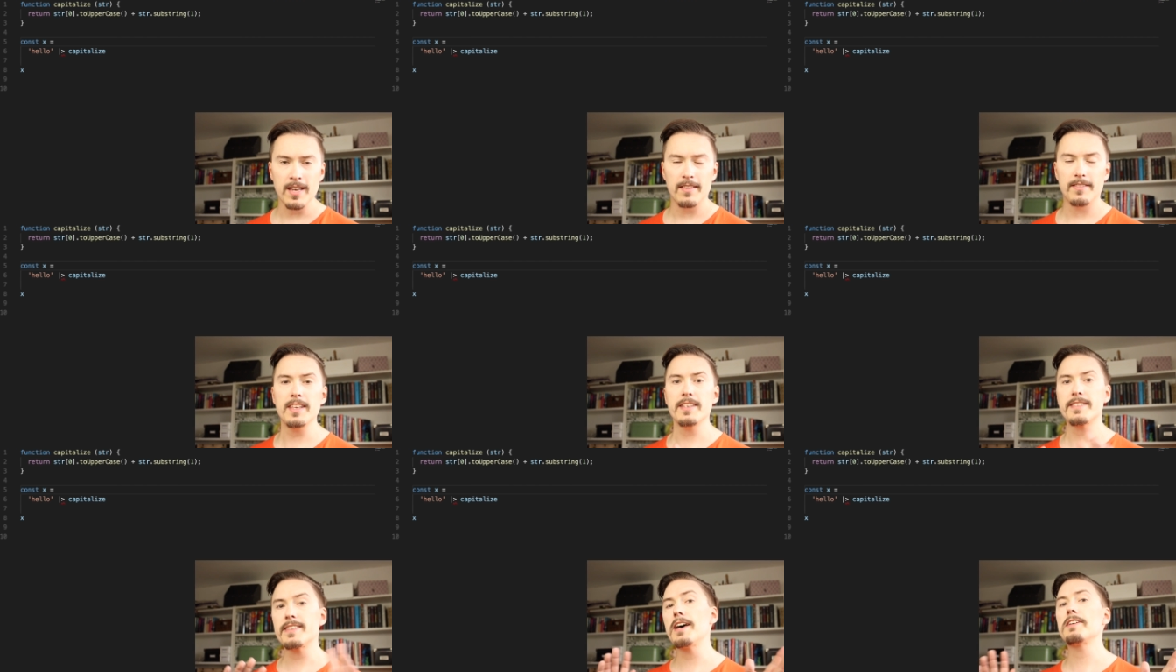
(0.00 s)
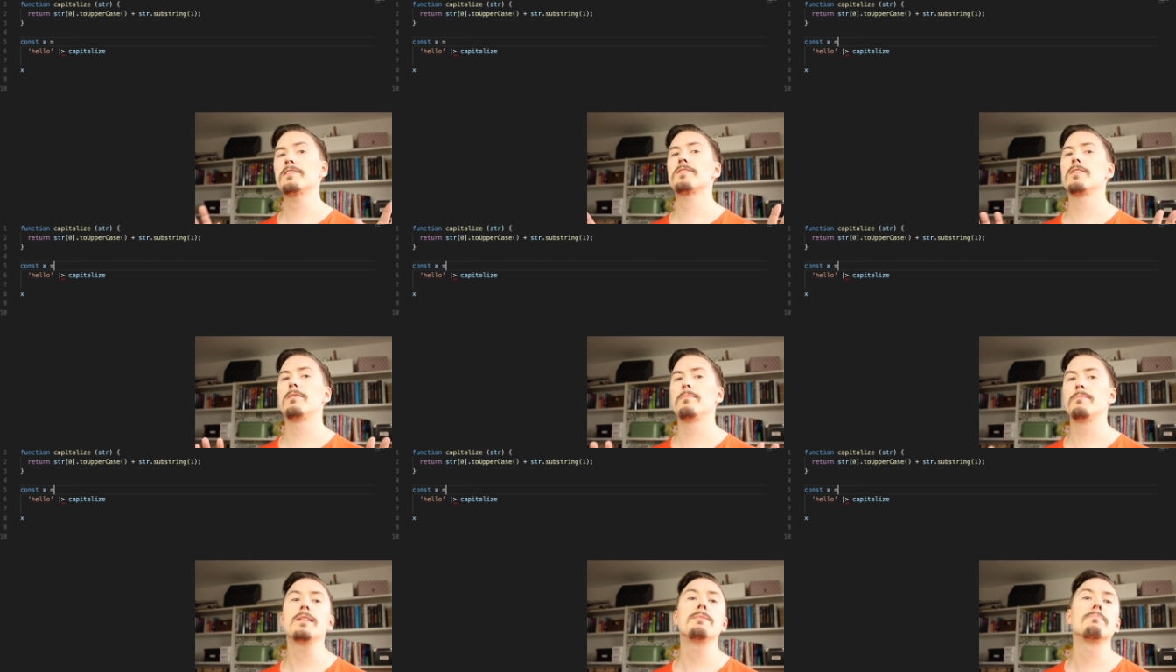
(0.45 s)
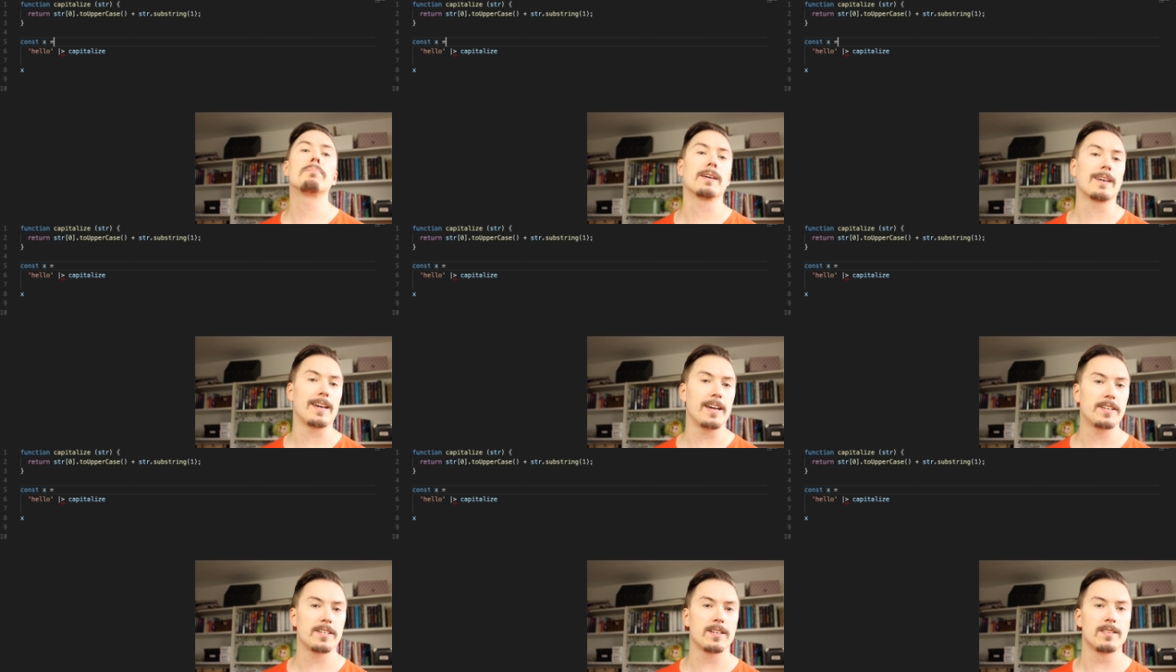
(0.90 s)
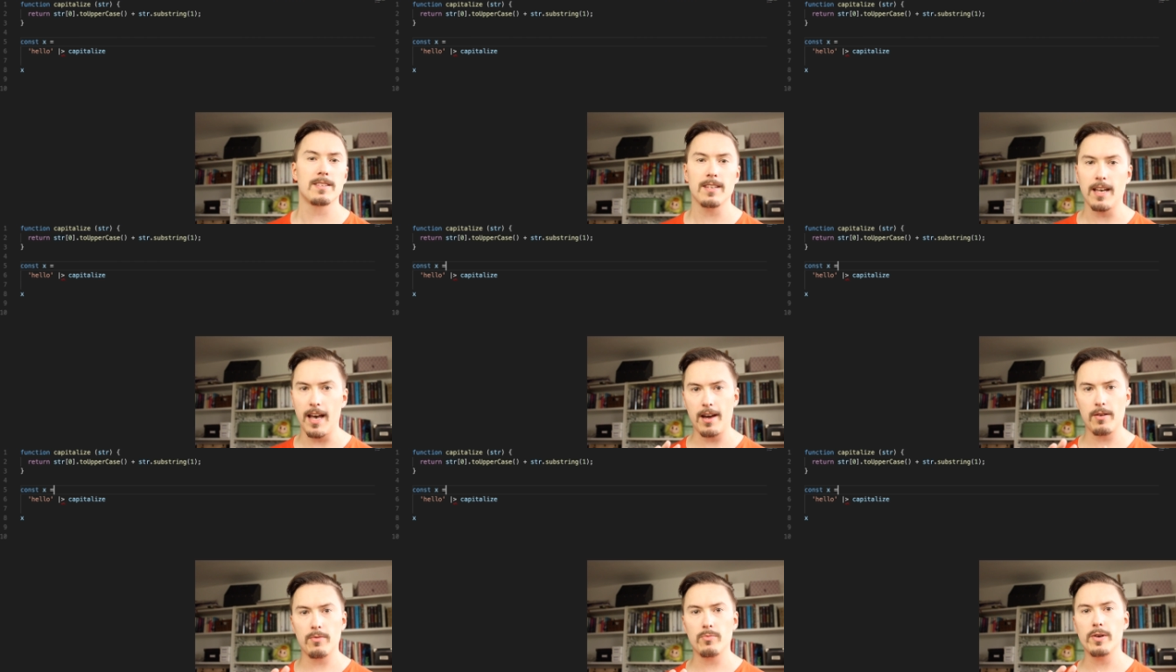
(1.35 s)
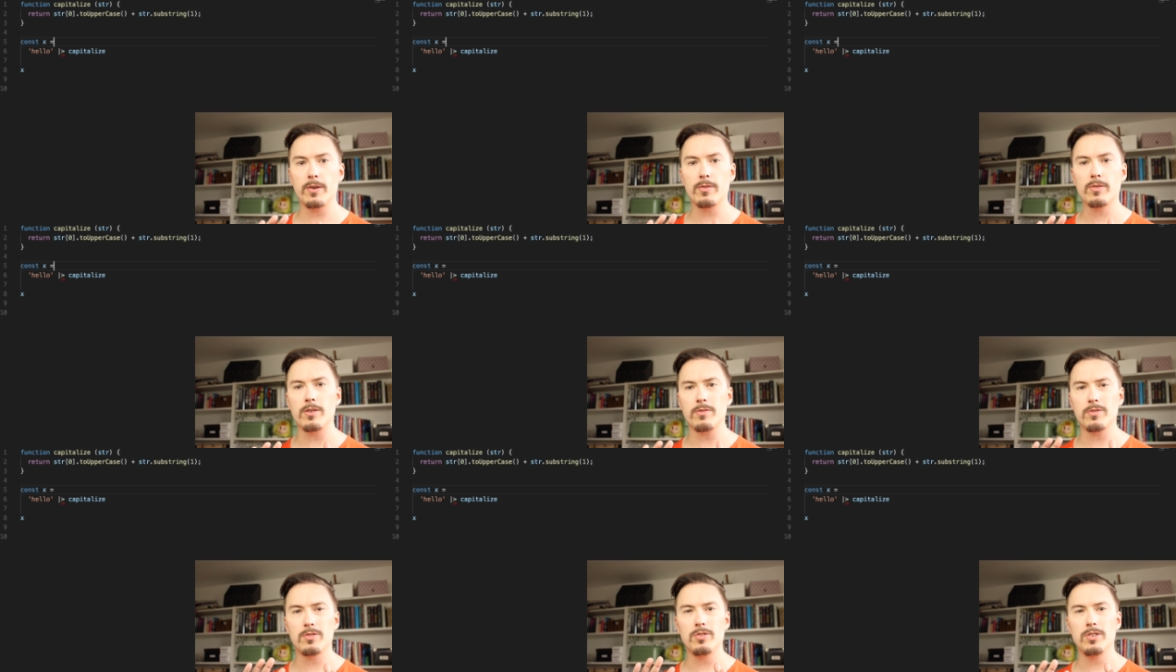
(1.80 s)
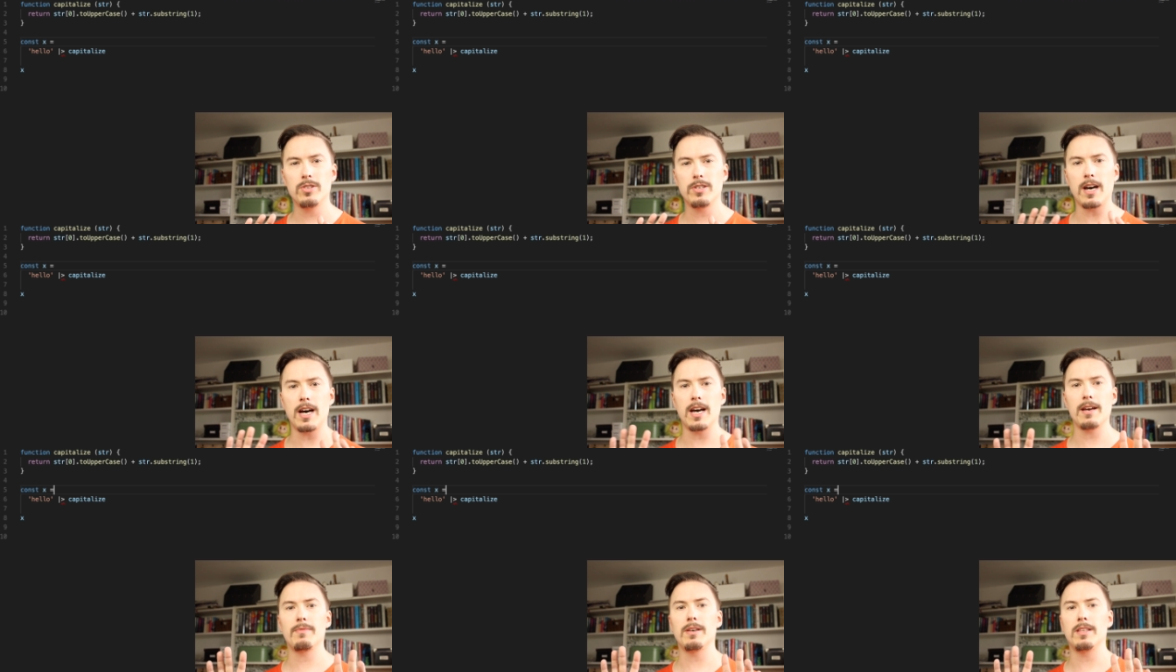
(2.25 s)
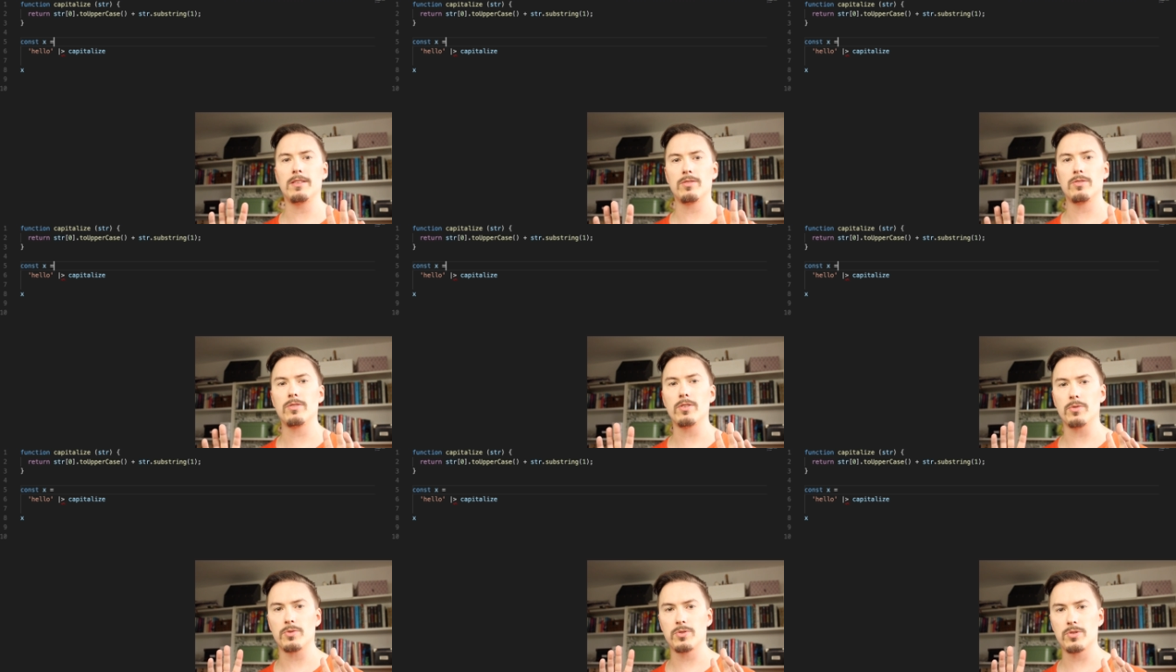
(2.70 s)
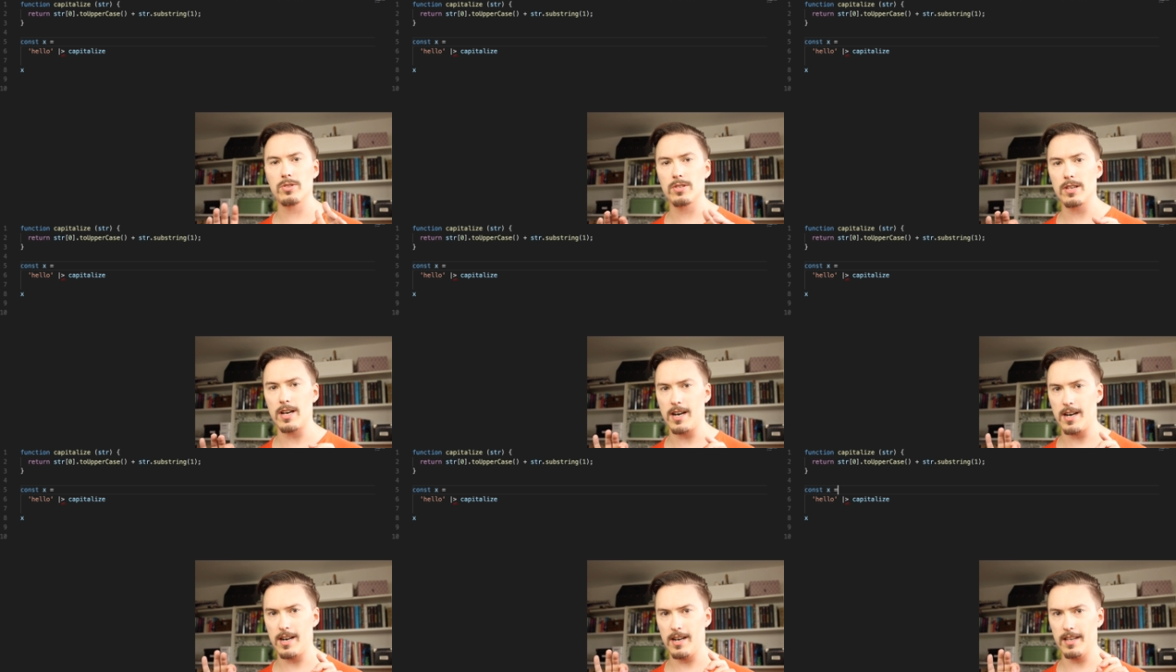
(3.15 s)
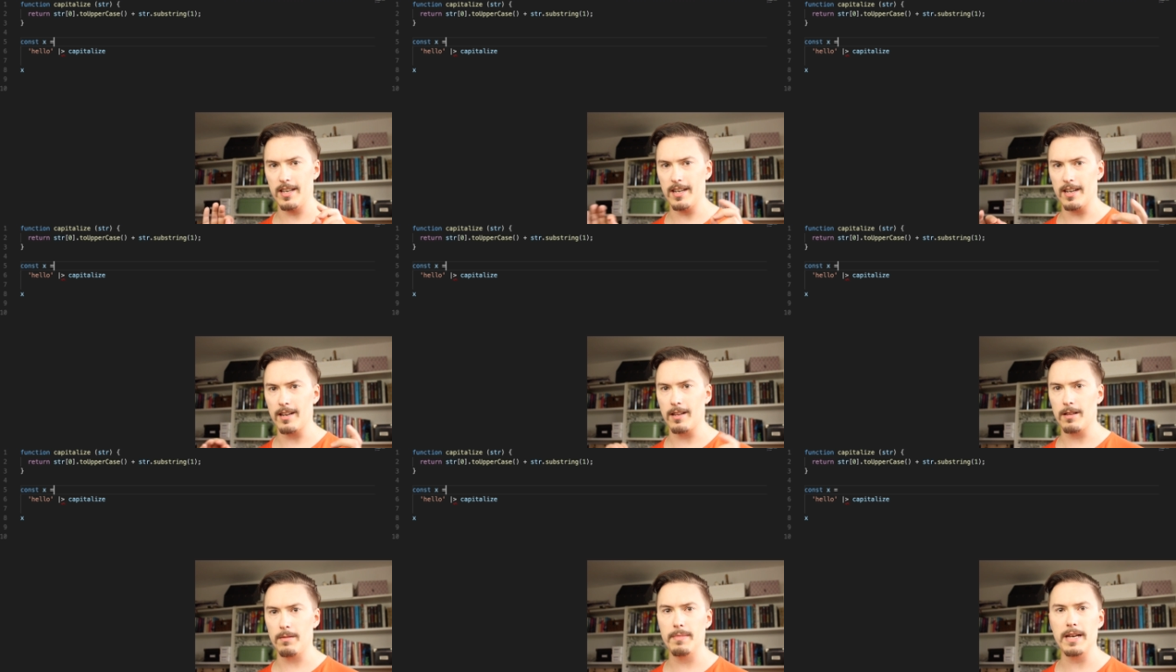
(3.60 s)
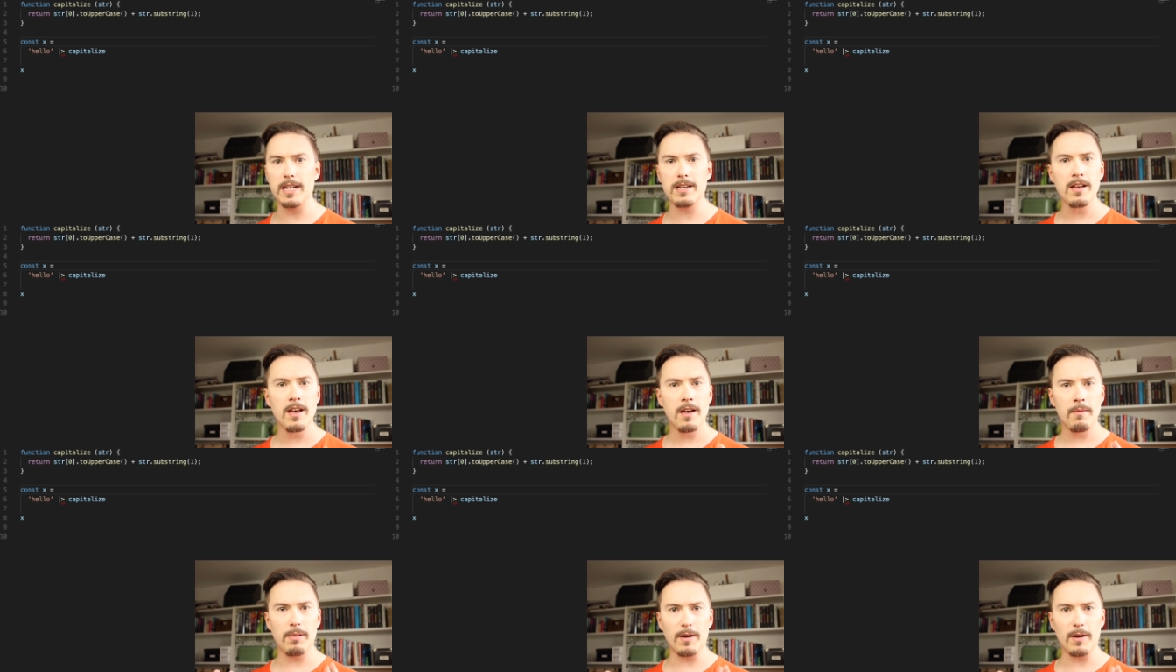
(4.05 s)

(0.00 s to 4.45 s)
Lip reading: This has some implications, and we're going to dive into those in a little bit.